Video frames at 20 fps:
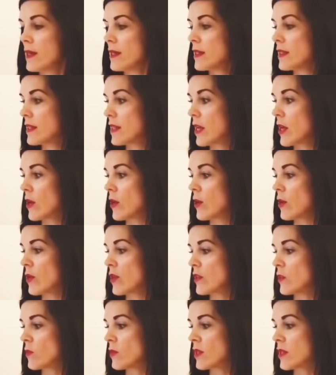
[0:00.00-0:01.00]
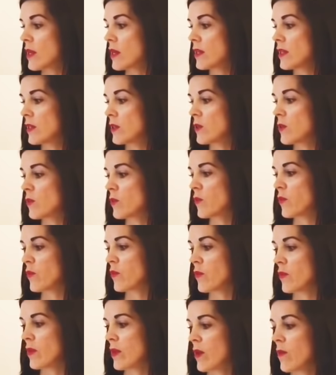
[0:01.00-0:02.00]
So this was kind of
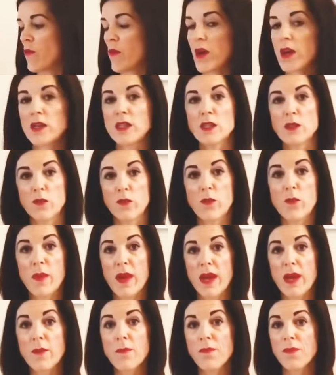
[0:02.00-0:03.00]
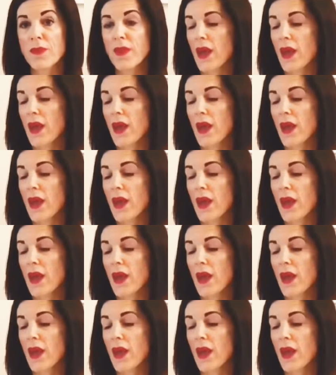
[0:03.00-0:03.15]
a first for me,